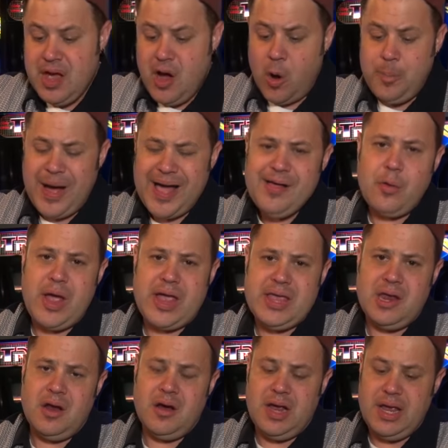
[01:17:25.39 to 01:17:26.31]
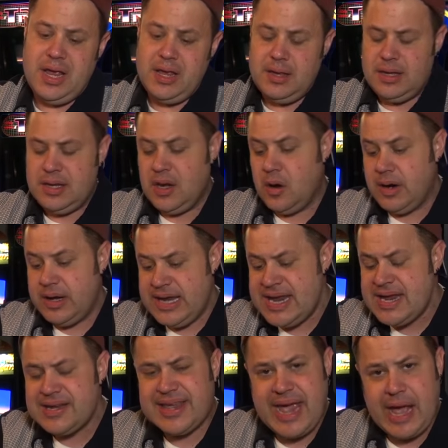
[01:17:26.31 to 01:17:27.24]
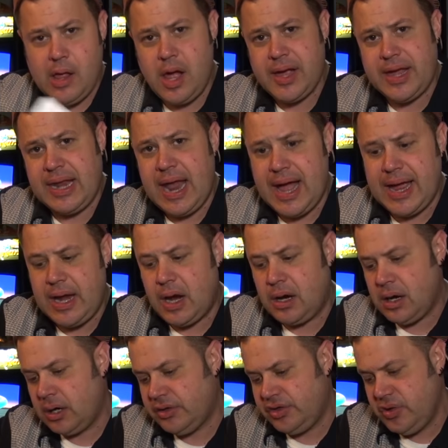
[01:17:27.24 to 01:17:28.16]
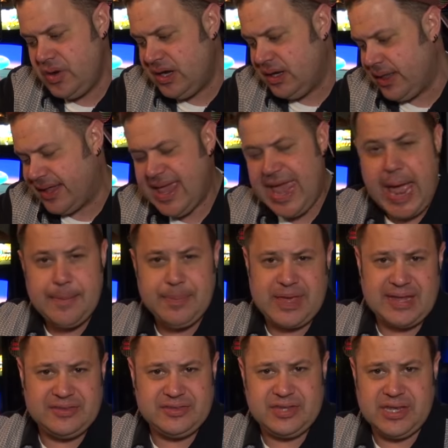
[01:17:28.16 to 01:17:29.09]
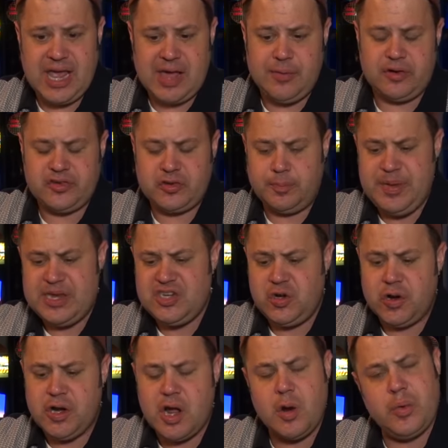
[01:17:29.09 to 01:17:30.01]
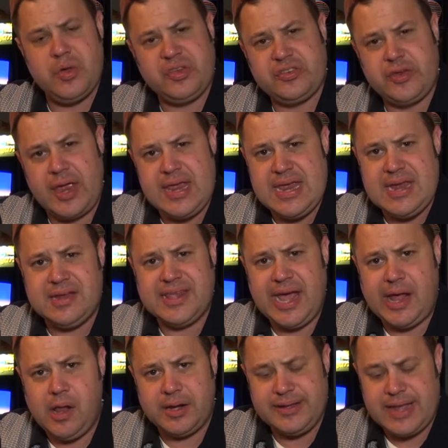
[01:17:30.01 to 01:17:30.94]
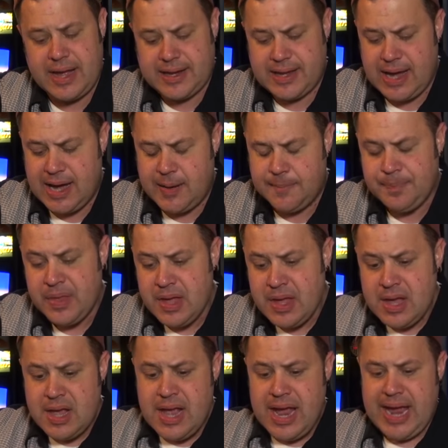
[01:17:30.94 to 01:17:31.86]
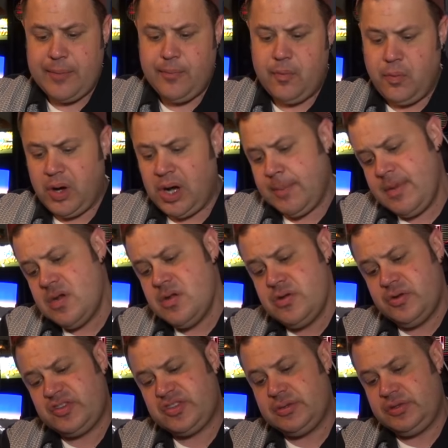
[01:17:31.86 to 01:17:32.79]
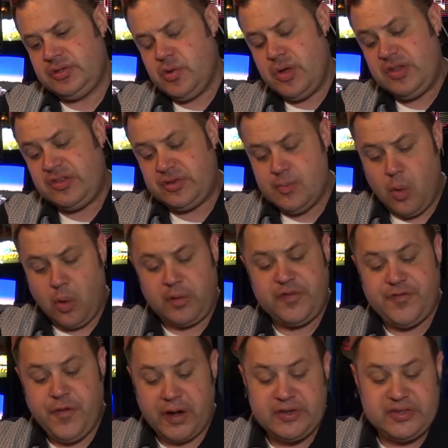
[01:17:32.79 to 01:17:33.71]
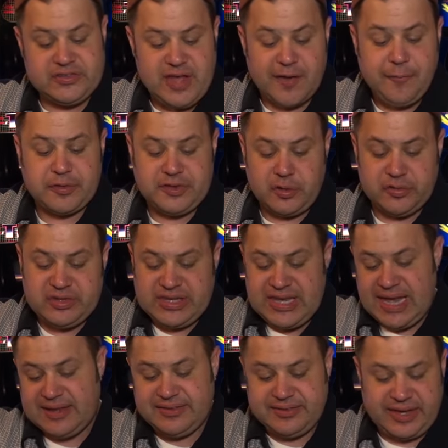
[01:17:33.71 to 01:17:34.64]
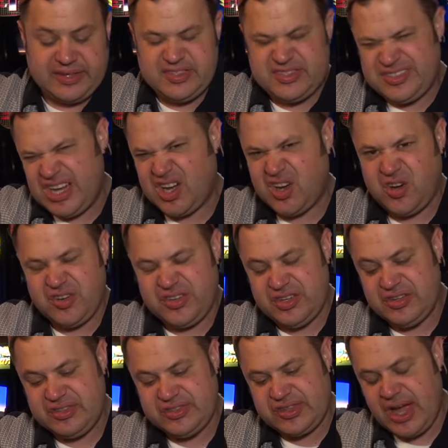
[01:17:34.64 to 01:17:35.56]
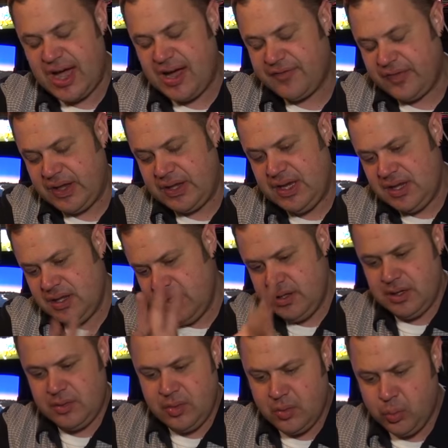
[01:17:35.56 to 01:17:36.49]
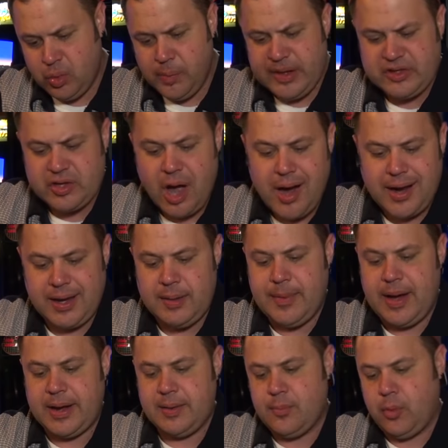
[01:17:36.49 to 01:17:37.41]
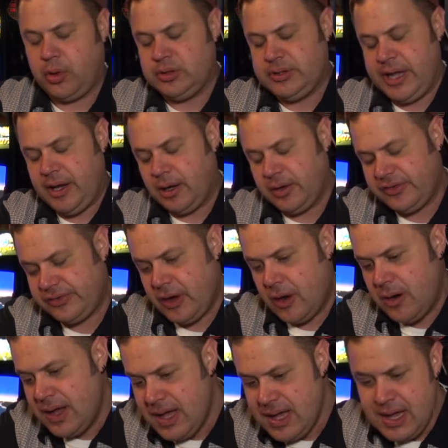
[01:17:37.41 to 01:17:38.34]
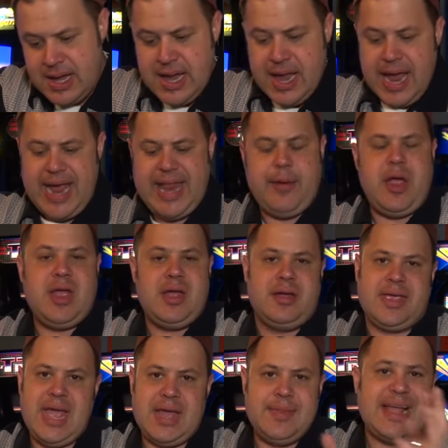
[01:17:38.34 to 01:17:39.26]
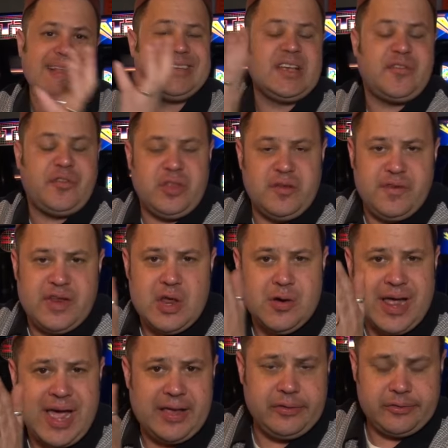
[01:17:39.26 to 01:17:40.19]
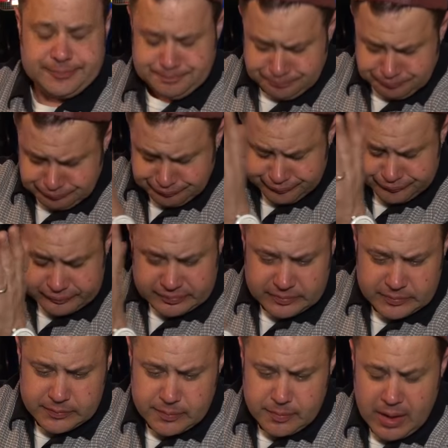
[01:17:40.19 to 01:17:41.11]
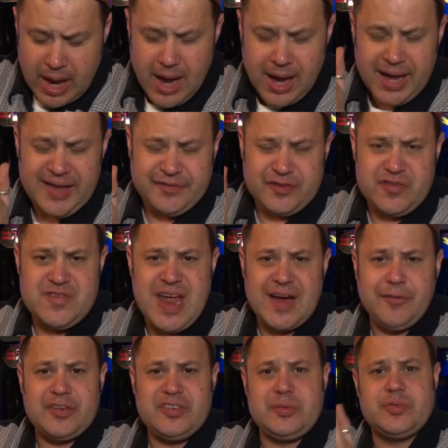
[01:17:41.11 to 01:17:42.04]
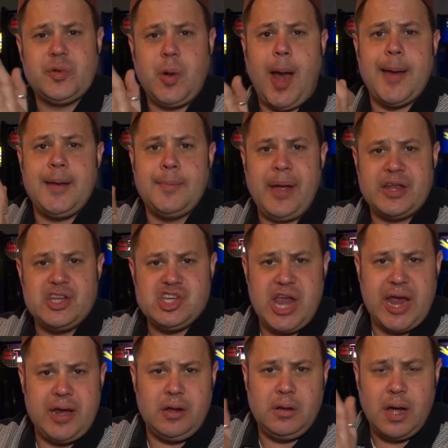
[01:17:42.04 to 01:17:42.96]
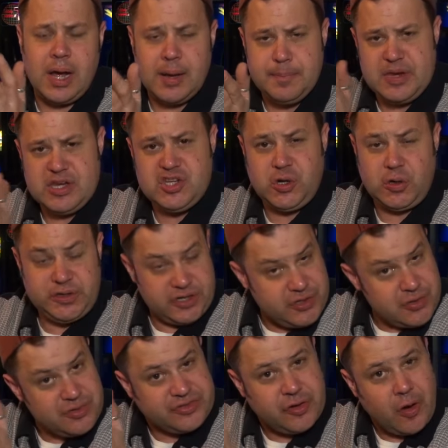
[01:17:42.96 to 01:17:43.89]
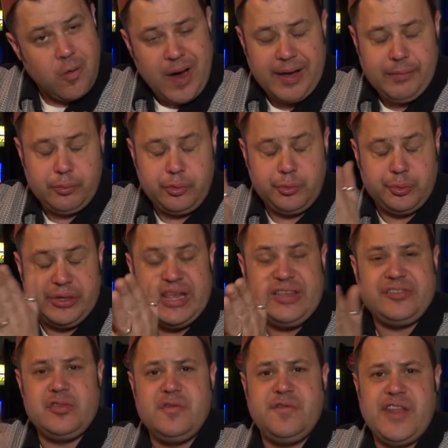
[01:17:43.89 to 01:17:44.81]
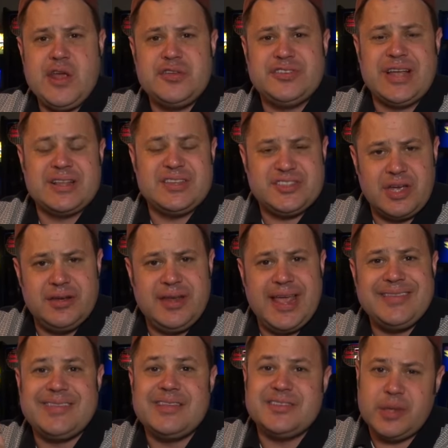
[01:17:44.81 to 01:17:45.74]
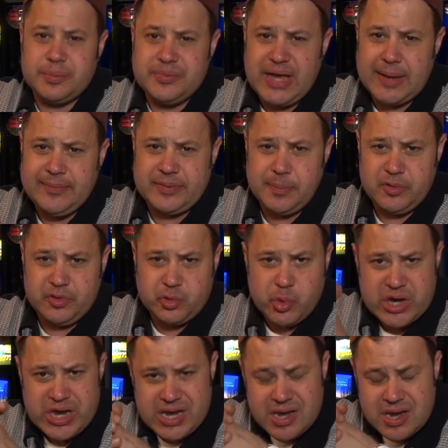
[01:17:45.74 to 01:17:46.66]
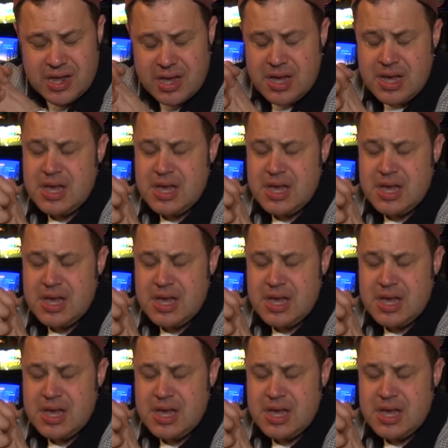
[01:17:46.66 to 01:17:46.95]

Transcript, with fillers: Oh by the way, you know eh, you know Ian Kellogg and I are, are doing like cap kits together. So be sure to go to his site iankellogg.com and we're gonna be doing doing some more fun stuff with those kits like stickers and stuff and we'll be talking about it more later. So anyway, again, that's it for the video, guys. Uh, if you've never subscribed to my channel, uh, be sure to do so. I release new videos on Sundays and sometimes in between.